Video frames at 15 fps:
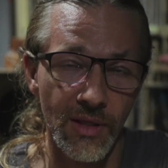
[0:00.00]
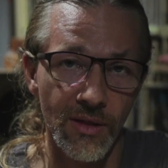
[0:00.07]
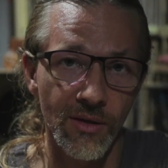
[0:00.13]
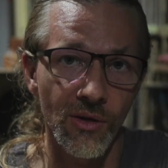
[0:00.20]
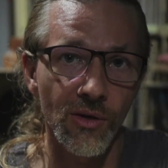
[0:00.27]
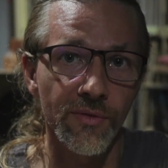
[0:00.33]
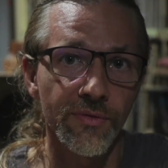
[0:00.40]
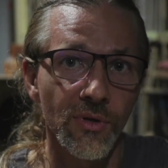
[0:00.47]

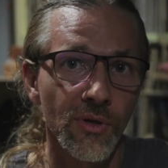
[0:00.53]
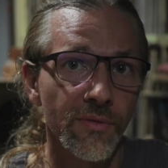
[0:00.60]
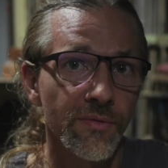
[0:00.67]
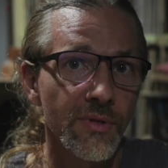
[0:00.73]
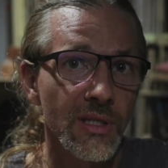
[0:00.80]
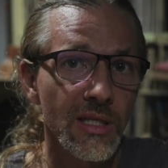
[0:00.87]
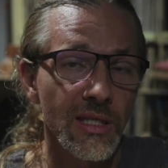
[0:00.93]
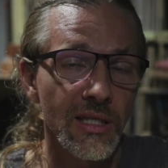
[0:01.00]
of of
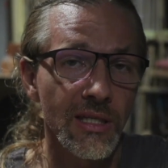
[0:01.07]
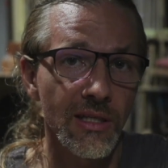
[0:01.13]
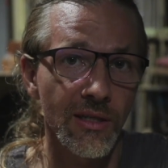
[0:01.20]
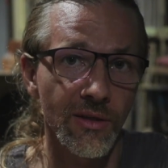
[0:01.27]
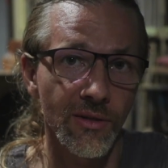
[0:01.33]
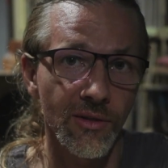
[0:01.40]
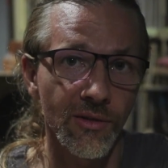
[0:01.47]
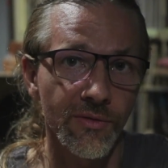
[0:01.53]
the
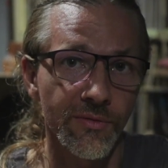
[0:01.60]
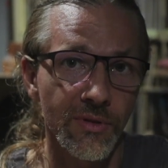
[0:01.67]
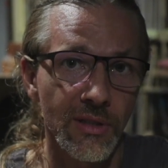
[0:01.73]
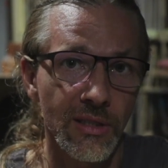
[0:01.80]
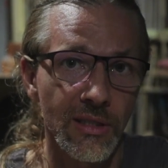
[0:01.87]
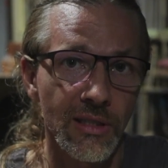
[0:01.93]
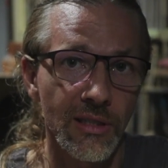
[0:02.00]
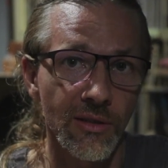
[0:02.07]
of
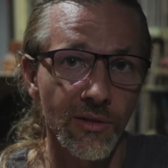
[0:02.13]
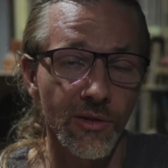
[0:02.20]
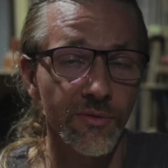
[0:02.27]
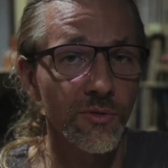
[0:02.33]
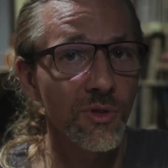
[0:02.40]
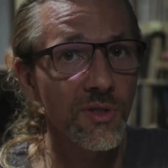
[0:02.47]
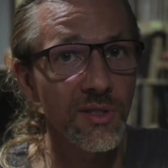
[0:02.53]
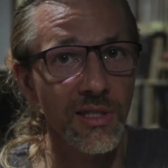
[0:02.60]
the of
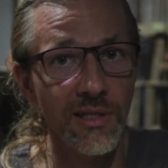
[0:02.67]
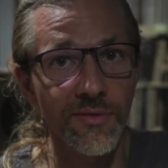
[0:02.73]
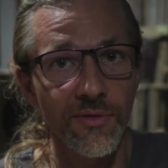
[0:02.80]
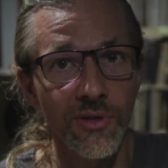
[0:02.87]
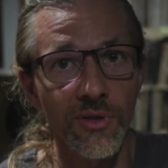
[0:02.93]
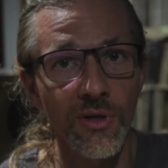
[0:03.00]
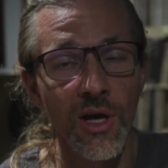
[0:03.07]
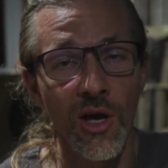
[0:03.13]
the
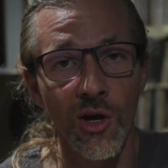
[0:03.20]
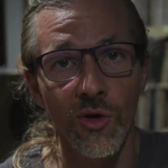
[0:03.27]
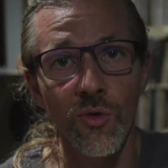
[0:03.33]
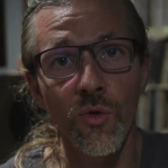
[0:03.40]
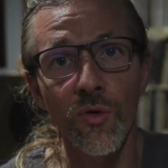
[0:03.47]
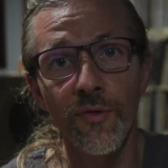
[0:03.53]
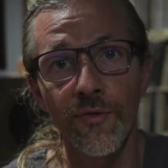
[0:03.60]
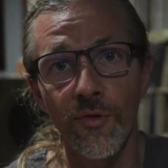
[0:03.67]
silver.
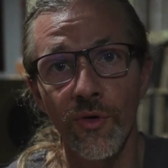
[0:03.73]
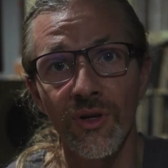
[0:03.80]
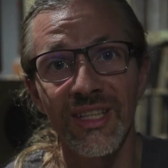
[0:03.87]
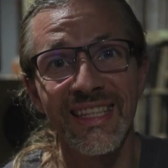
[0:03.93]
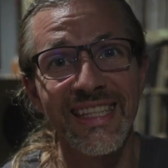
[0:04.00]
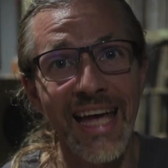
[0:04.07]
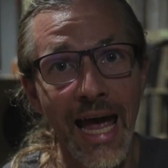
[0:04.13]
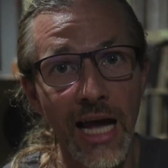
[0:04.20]
Go for
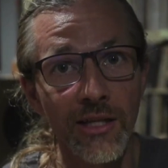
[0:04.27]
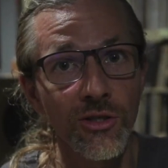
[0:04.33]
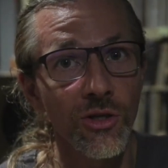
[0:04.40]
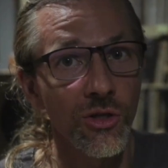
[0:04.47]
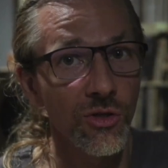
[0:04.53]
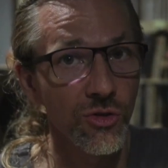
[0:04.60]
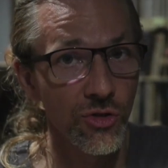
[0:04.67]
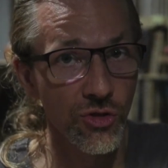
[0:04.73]
dead
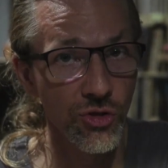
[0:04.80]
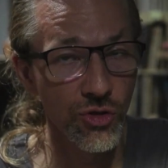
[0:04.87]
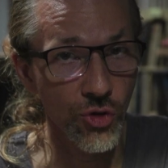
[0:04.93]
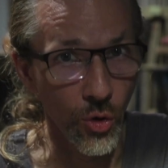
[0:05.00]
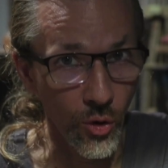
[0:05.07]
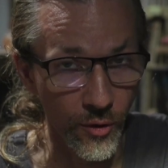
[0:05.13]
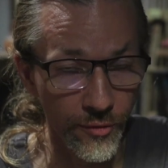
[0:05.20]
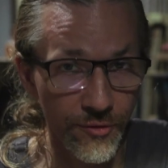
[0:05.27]

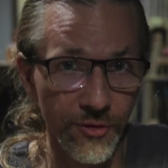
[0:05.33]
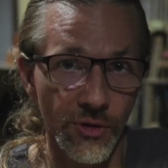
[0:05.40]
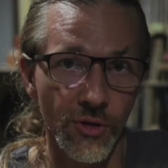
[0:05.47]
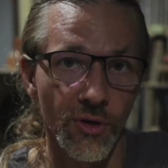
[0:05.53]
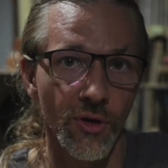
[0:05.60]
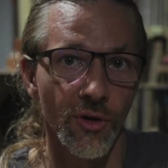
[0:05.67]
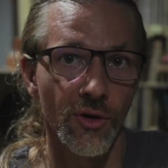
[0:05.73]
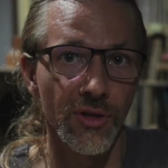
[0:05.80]
soft
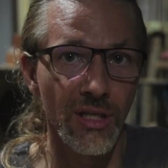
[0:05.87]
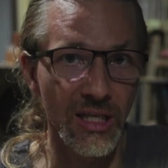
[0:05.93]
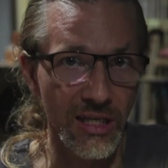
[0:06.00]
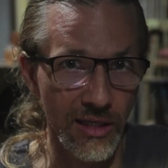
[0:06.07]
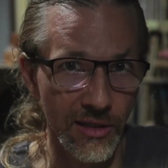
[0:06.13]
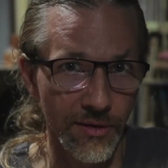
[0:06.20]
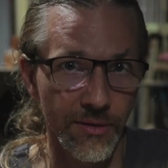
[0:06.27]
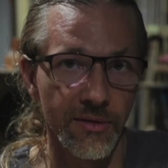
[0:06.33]

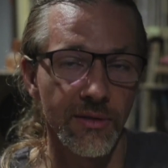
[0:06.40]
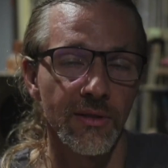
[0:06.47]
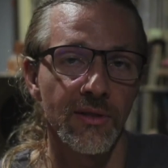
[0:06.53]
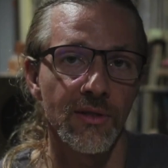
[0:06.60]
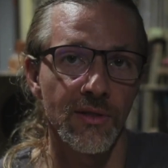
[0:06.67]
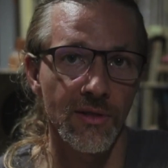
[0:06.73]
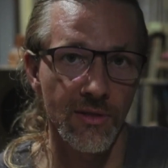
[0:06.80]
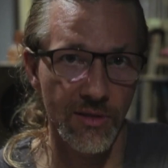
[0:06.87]
anneal
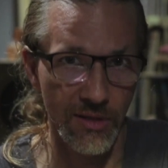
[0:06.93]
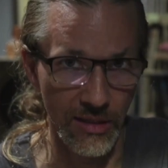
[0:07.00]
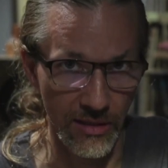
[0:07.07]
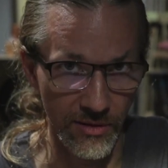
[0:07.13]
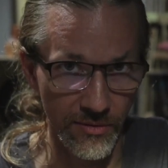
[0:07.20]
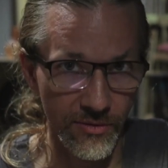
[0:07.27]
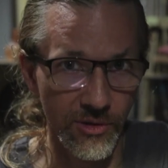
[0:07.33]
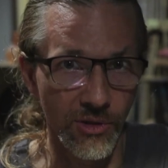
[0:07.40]

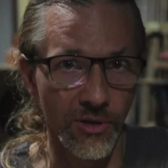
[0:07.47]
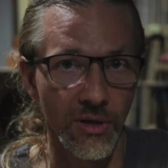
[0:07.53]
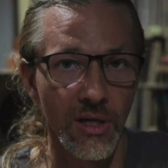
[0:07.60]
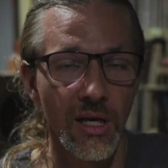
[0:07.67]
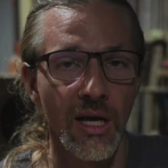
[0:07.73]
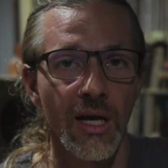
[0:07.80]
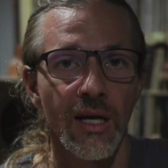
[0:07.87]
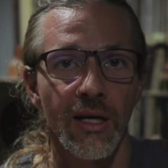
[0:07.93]
silver,
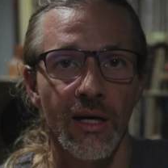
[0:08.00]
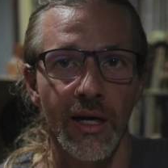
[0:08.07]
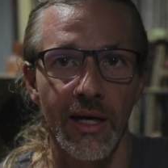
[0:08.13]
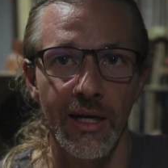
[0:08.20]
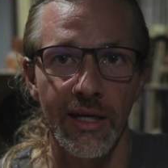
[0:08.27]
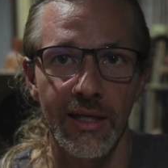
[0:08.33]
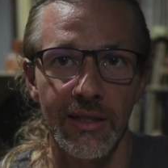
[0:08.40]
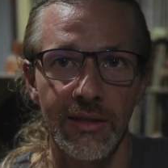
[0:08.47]

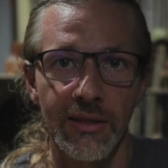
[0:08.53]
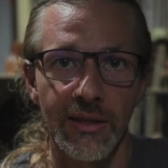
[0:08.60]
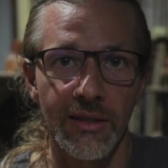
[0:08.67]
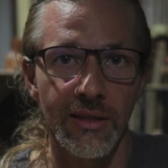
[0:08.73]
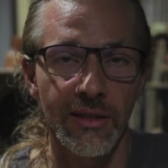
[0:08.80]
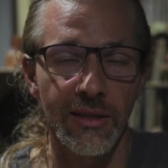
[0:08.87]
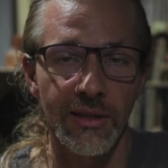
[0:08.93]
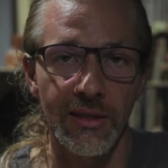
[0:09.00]
and
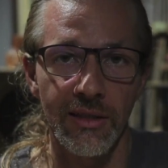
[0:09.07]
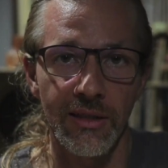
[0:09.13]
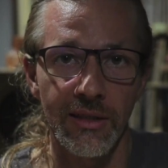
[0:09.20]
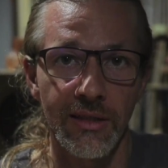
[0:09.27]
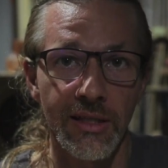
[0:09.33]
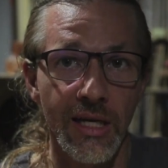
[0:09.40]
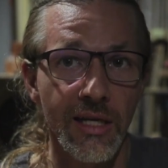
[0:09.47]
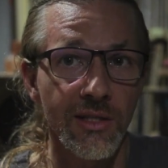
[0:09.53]
uh,
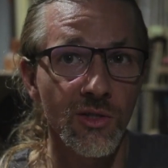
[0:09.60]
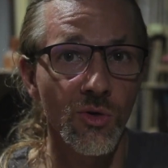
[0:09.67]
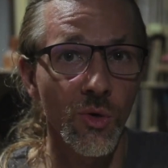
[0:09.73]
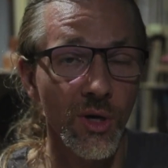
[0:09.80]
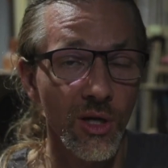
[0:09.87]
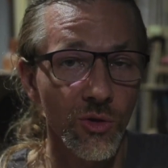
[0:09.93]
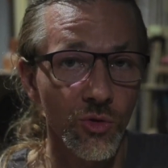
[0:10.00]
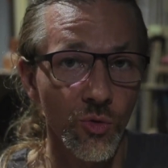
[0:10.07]
that's
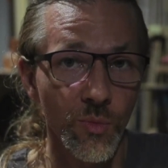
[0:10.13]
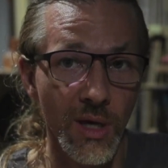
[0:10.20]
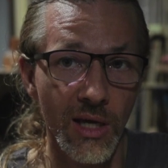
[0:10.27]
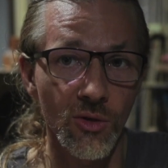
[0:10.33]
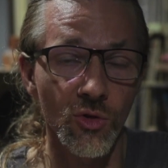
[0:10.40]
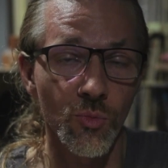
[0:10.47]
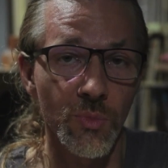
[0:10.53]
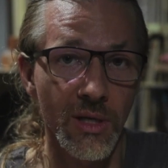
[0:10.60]
going to make
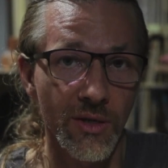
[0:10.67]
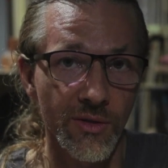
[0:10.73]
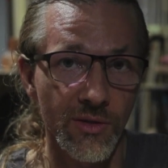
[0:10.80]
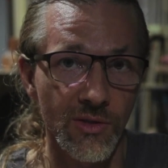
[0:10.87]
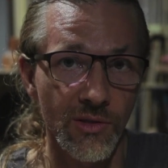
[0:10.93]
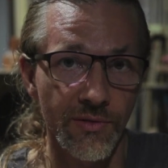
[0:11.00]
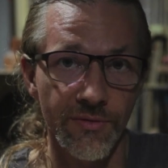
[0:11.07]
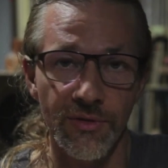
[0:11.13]
the biggest
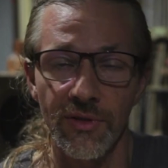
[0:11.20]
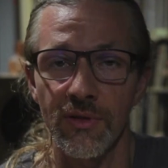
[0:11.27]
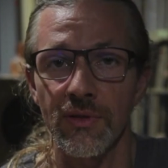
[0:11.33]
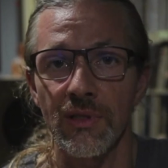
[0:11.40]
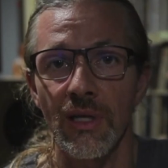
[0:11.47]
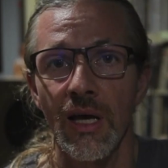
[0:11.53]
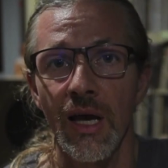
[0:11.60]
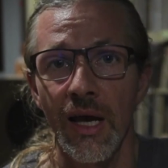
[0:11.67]
difference.